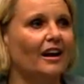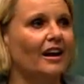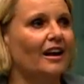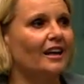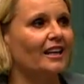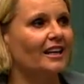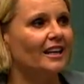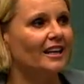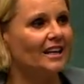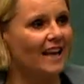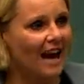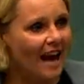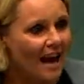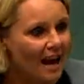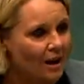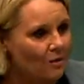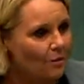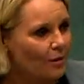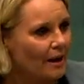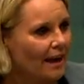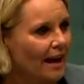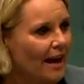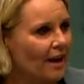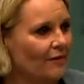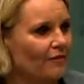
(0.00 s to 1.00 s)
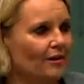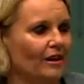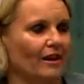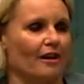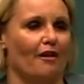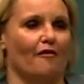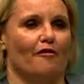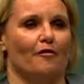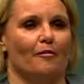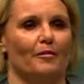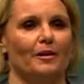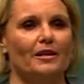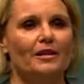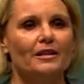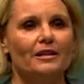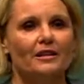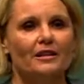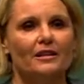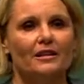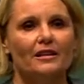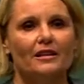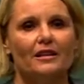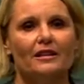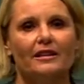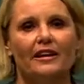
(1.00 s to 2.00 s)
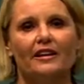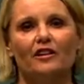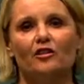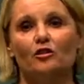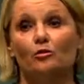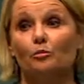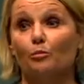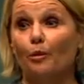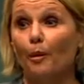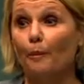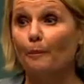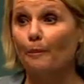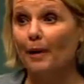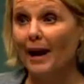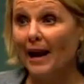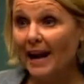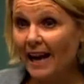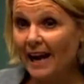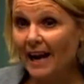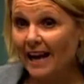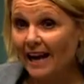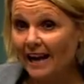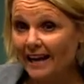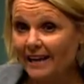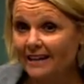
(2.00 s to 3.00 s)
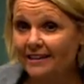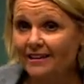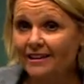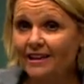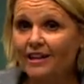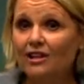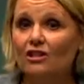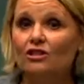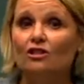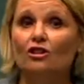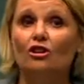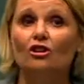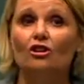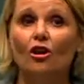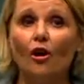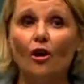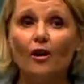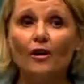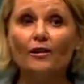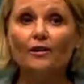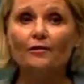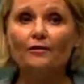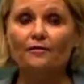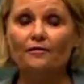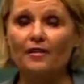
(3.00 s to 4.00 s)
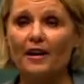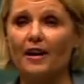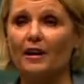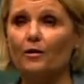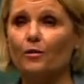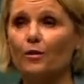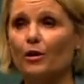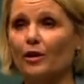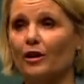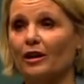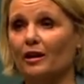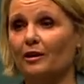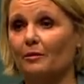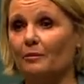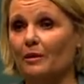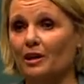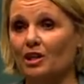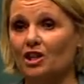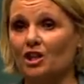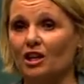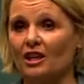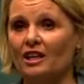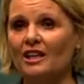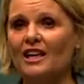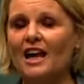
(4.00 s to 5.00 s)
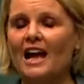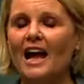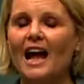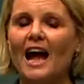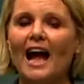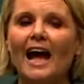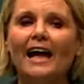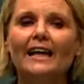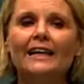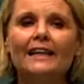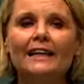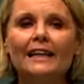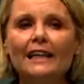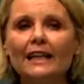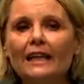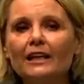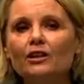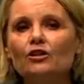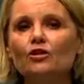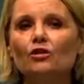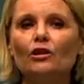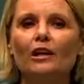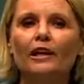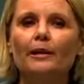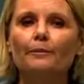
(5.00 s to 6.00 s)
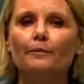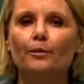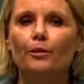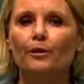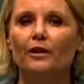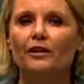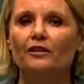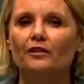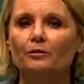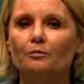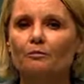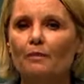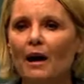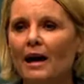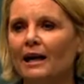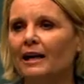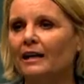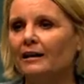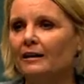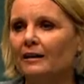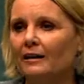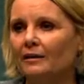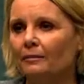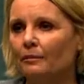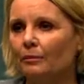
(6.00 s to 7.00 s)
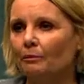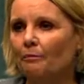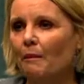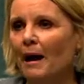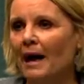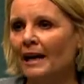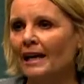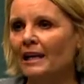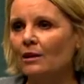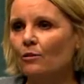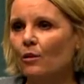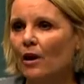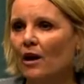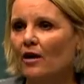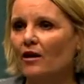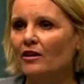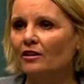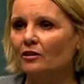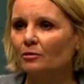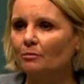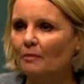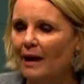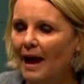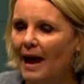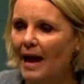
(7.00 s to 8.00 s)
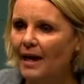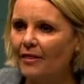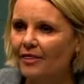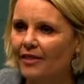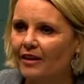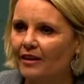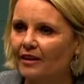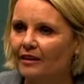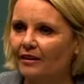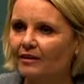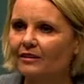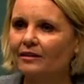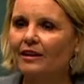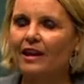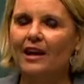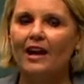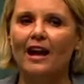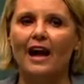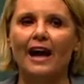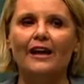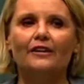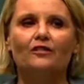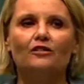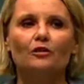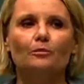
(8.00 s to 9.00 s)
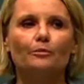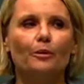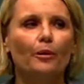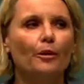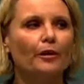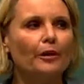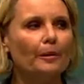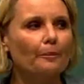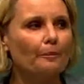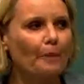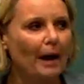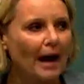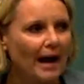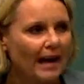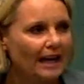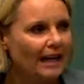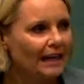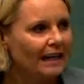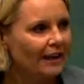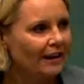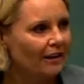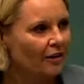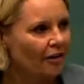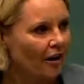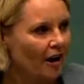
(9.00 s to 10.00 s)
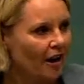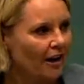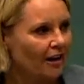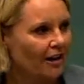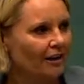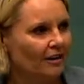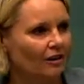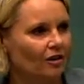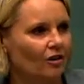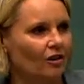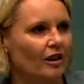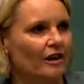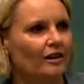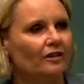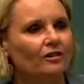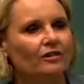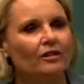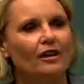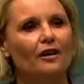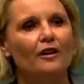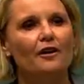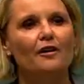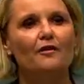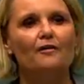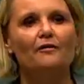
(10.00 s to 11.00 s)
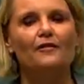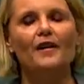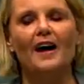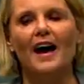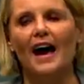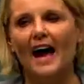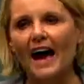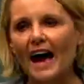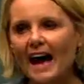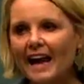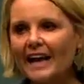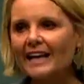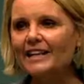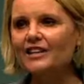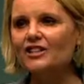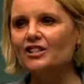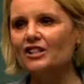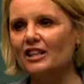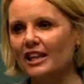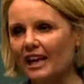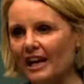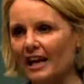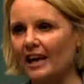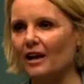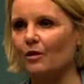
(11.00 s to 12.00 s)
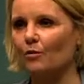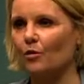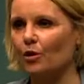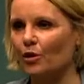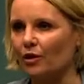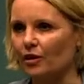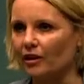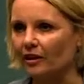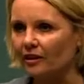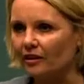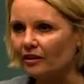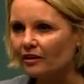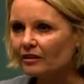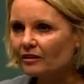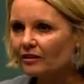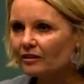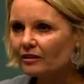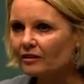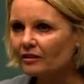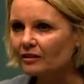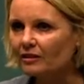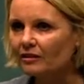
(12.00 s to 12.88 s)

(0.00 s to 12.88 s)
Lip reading: Now we have a government that is prepared to go to the Fair Work Commission and literally put its money where its mouth is and support a pay increase for aged care workers,